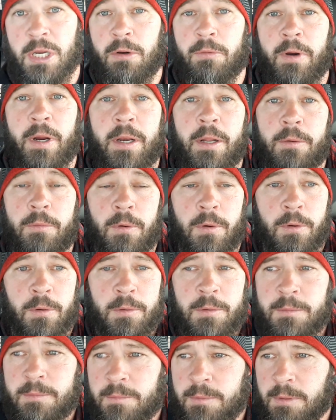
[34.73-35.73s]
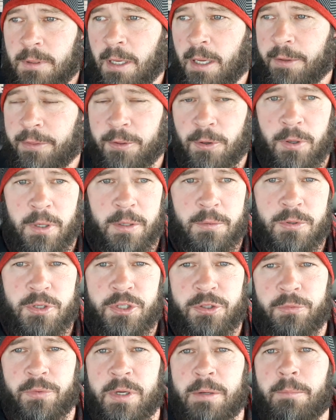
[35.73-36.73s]
I read it wrong. I thought it was
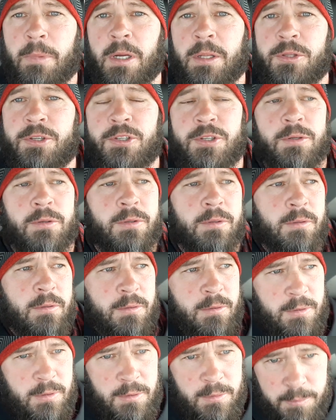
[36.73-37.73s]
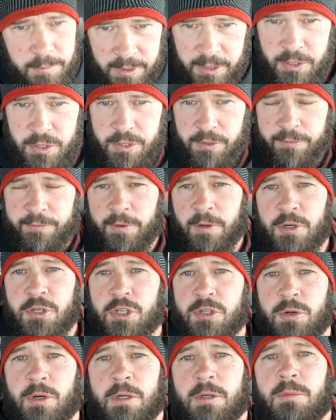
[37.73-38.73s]
three months because the first
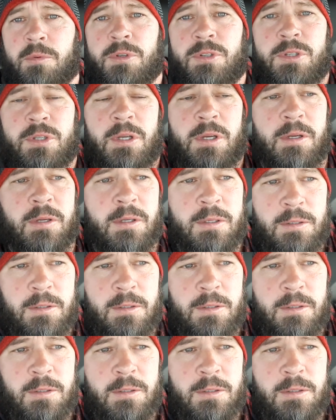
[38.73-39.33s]
strike was uh,